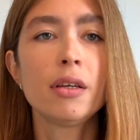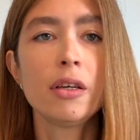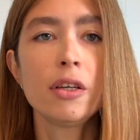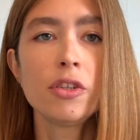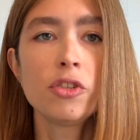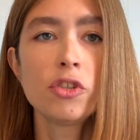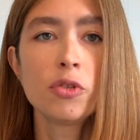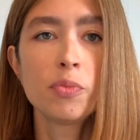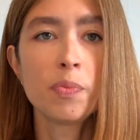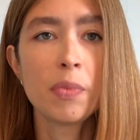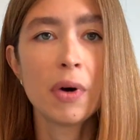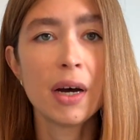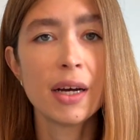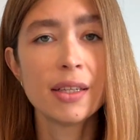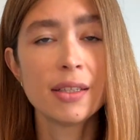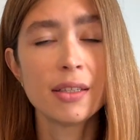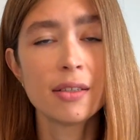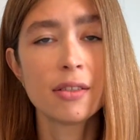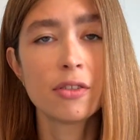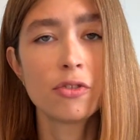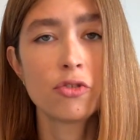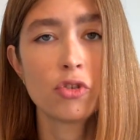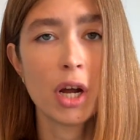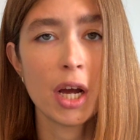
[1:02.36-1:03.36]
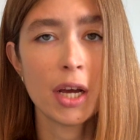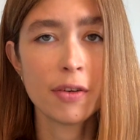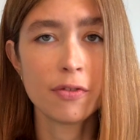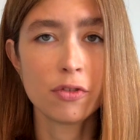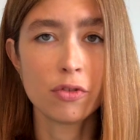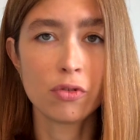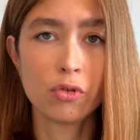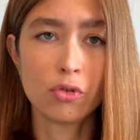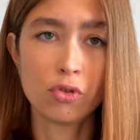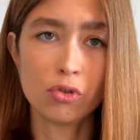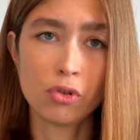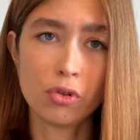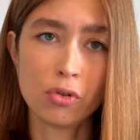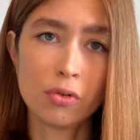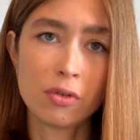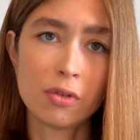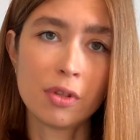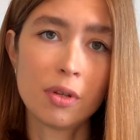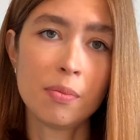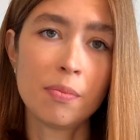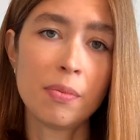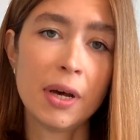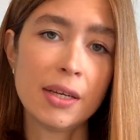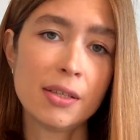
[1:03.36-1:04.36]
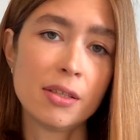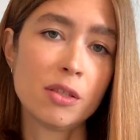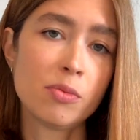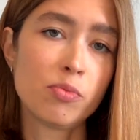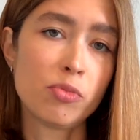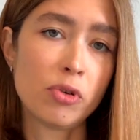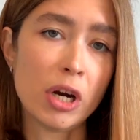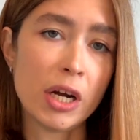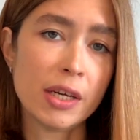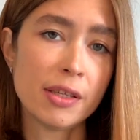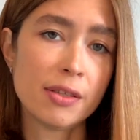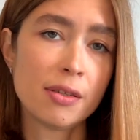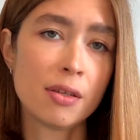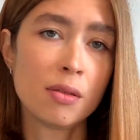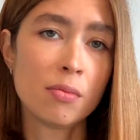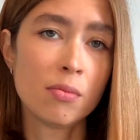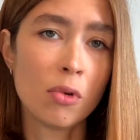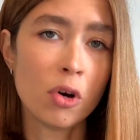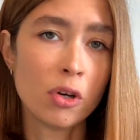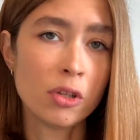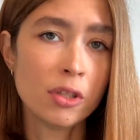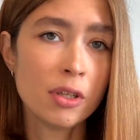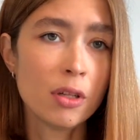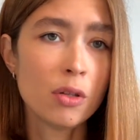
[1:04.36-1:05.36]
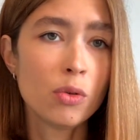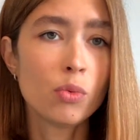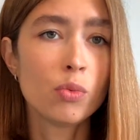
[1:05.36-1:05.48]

each party strives to choose the best pricing model,